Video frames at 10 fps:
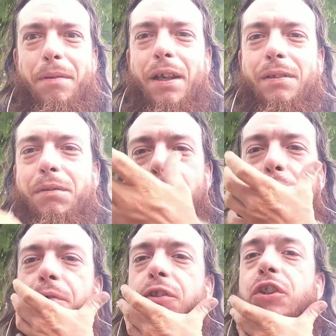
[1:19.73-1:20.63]
because
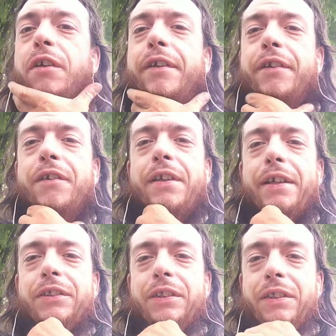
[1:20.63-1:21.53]
people are sharing their
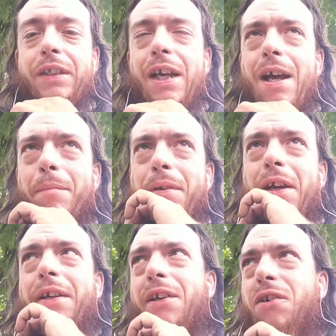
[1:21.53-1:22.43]
connections. Yeah,
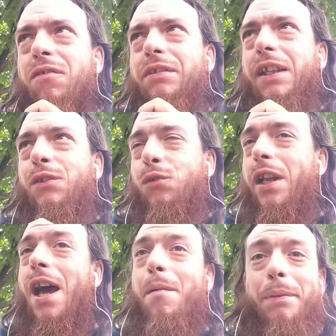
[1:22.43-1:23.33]
I know. That's what
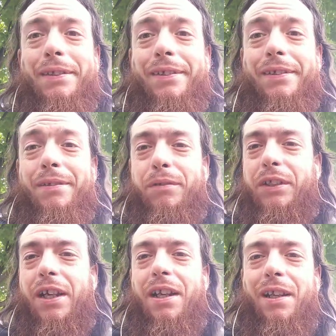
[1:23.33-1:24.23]
happens when you
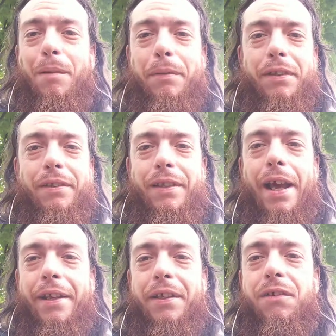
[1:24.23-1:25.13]
got unlimited
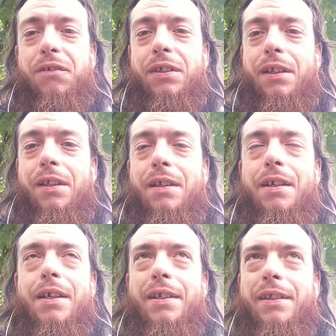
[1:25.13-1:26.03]
data use.
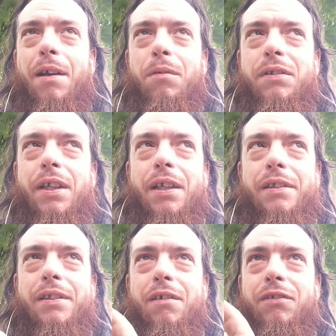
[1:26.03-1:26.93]
And then once they get
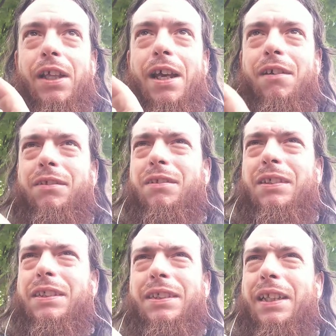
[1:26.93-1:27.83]
slowed down,
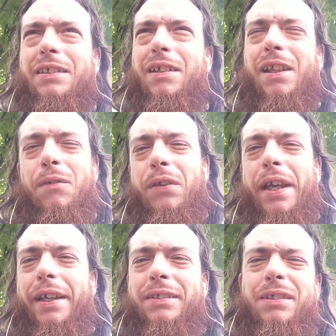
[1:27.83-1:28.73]
well, that'll
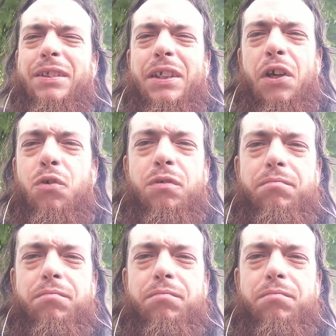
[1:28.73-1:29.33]
alleviate, you know,